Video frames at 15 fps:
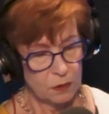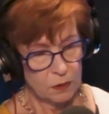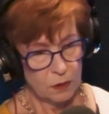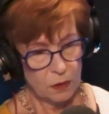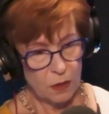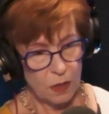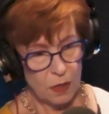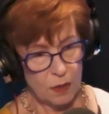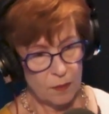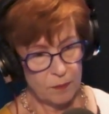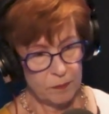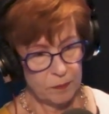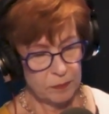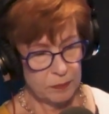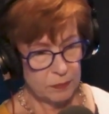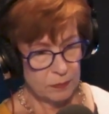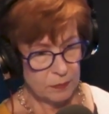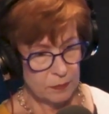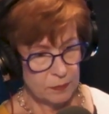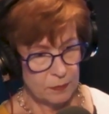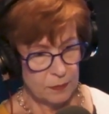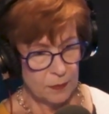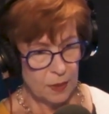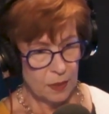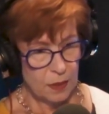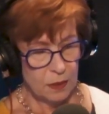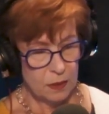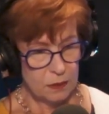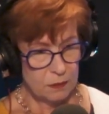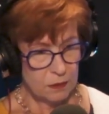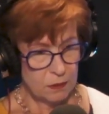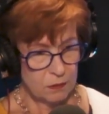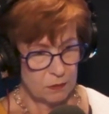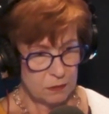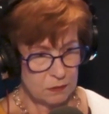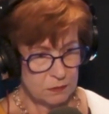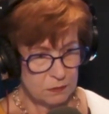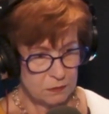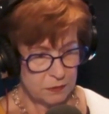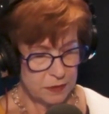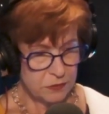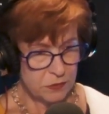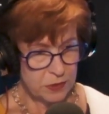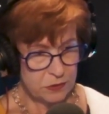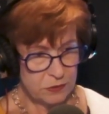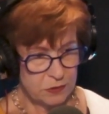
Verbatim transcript: Um, I don't know. What do I do to